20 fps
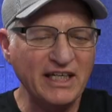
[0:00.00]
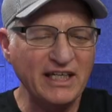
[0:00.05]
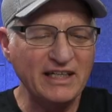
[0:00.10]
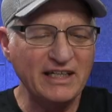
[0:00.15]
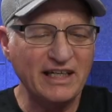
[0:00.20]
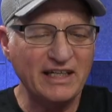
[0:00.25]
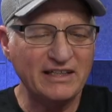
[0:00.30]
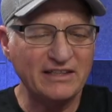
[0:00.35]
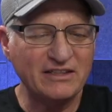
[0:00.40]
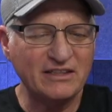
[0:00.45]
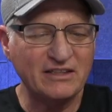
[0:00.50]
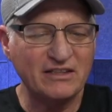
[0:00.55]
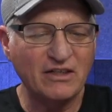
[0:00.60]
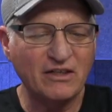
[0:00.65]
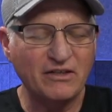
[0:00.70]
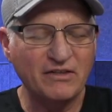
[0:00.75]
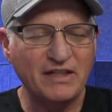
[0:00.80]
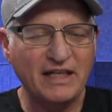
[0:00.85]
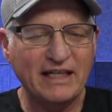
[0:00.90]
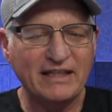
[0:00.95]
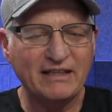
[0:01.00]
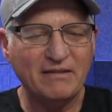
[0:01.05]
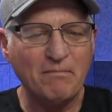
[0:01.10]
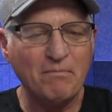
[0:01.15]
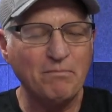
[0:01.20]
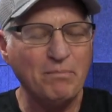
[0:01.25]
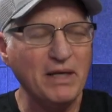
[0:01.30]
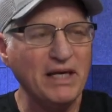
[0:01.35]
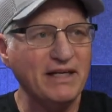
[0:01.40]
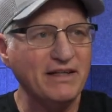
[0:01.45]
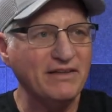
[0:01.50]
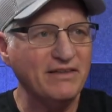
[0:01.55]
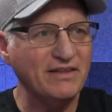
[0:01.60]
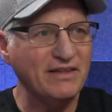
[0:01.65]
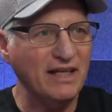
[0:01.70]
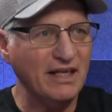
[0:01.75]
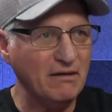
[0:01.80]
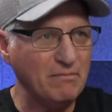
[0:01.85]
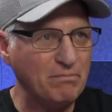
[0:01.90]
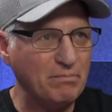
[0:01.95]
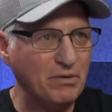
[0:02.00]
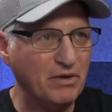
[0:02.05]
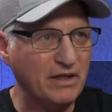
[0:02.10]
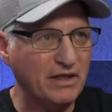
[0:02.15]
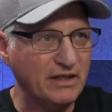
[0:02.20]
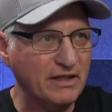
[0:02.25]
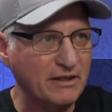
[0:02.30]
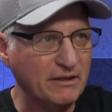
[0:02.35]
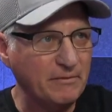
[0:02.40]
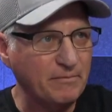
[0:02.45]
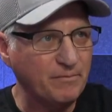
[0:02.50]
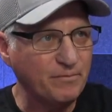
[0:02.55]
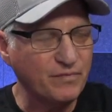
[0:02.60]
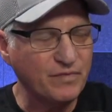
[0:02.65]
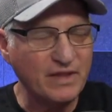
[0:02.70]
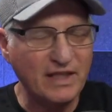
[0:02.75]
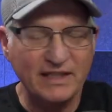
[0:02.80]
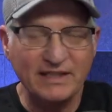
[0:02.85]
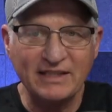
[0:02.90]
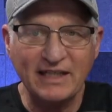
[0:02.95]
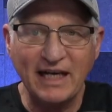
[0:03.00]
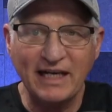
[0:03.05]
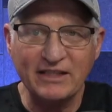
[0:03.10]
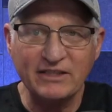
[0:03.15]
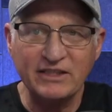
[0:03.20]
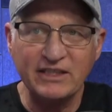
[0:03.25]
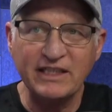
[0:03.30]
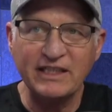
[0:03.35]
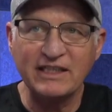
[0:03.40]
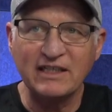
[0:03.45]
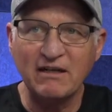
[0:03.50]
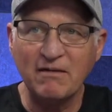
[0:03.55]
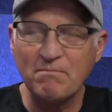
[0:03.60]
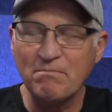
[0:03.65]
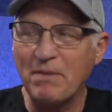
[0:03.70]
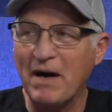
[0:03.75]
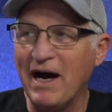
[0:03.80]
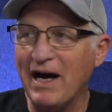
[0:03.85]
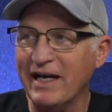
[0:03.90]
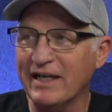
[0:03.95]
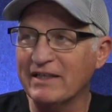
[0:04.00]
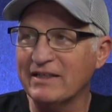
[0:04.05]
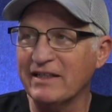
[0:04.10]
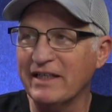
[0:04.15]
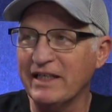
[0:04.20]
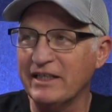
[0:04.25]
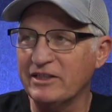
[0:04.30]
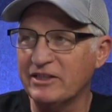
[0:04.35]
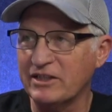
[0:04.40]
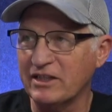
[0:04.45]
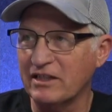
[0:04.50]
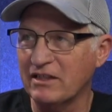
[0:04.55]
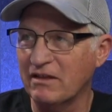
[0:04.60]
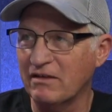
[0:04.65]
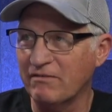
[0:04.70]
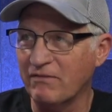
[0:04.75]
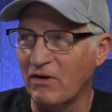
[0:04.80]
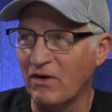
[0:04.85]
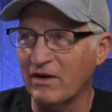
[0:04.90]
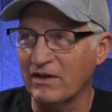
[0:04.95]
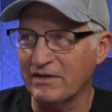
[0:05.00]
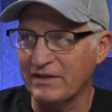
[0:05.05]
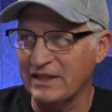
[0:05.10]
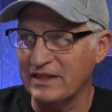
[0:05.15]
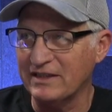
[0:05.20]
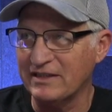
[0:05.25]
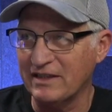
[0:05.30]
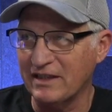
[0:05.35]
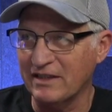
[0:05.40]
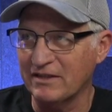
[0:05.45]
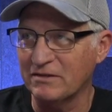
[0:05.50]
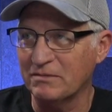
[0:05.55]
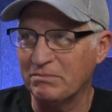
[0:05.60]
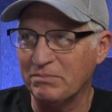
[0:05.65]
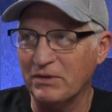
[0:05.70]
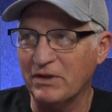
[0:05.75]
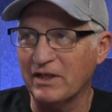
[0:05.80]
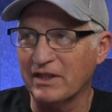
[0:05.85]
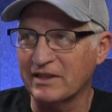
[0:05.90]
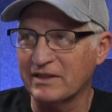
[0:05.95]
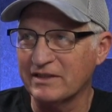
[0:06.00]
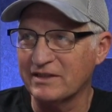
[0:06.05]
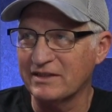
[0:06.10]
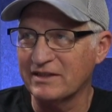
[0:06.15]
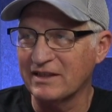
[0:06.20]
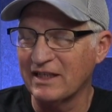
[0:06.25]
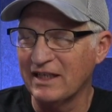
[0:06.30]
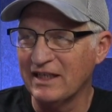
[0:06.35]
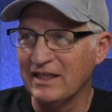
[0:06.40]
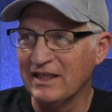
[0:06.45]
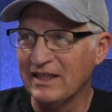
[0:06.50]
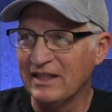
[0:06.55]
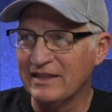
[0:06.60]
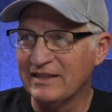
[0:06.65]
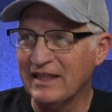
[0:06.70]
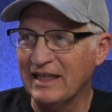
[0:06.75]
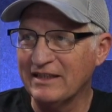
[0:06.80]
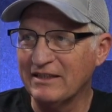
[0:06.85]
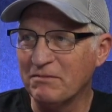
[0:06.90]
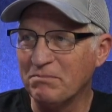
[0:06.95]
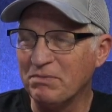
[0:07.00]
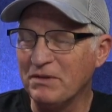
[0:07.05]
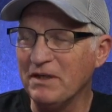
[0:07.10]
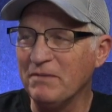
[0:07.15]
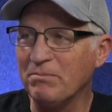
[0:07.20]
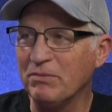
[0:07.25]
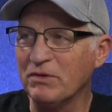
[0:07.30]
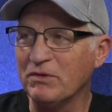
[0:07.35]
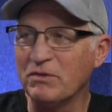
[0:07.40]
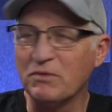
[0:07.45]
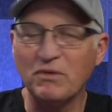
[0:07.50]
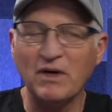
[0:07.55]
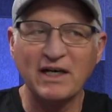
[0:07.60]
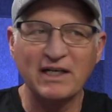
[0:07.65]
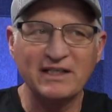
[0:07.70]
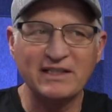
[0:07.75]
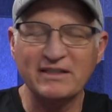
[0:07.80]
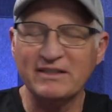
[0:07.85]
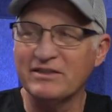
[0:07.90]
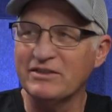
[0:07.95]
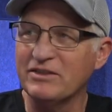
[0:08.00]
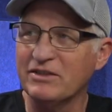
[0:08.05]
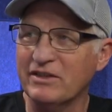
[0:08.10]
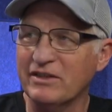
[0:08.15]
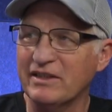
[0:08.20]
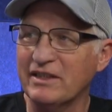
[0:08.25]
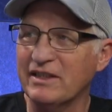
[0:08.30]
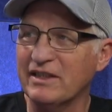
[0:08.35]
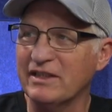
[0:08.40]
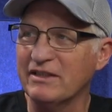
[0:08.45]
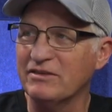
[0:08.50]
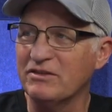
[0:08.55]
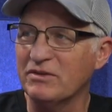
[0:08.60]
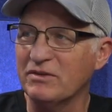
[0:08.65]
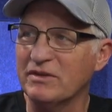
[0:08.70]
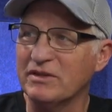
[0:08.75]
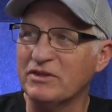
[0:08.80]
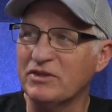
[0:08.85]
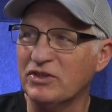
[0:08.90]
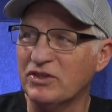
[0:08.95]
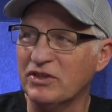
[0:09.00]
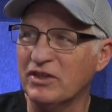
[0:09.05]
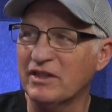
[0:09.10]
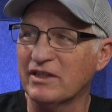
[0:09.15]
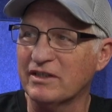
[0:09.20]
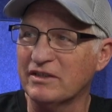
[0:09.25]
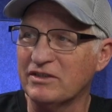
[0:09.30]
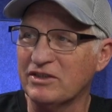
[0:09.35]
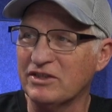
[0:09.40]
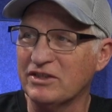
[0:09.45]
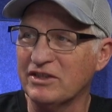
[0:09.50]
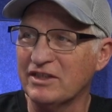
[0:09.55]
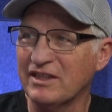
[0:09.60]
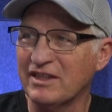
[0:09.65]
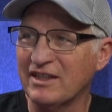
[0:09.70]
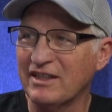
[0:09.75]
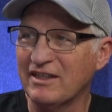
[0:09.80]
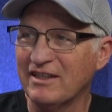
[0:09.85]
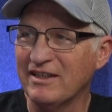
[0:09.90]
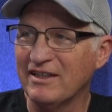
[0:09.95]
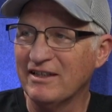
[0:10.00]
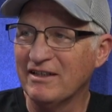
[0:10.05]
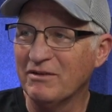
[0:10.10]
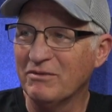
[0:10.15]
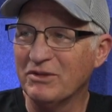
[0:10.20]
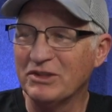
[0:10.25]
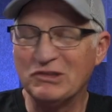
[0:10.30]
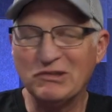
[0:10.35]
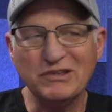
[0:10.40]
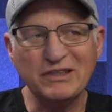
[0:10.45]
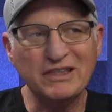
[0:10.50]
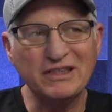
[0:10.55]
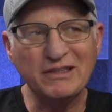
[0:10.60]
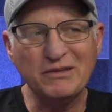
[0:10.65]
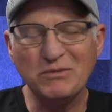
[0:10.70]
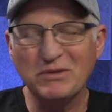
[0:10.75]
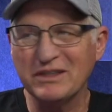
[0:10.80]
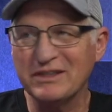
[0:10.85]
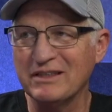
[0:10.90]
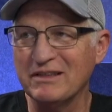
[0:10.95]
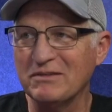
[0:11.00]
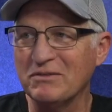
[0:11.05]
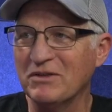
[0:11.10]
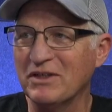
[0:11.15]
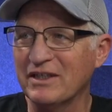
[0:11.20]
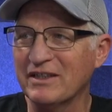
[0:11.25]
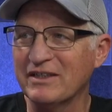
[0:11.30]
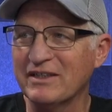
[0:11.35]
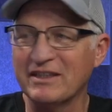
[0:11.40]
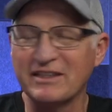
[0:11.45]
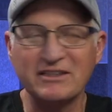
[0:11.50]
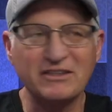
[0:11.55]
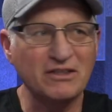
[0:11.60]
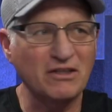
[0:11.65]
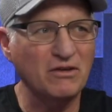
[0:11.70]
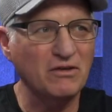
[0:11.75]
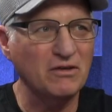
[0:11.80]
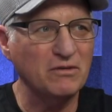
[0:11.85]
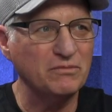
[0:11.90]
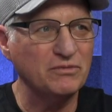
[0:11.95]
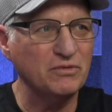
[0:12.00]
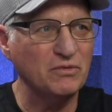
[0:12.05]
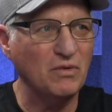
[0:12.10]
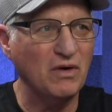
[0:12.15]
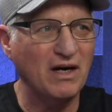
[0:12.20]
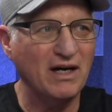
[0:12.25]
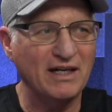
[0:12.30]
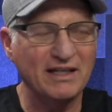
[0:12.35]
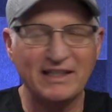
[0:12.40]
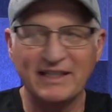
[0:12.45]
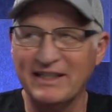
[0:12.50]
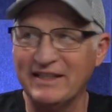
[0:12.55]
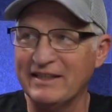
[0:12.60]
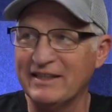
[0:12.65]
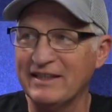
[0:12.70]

let us know that the big thick book is actually a compilation of all these other books. Right. That the people who wanted to turn it into a church. Right. Which really wasn't what Ernest Holmes wanted.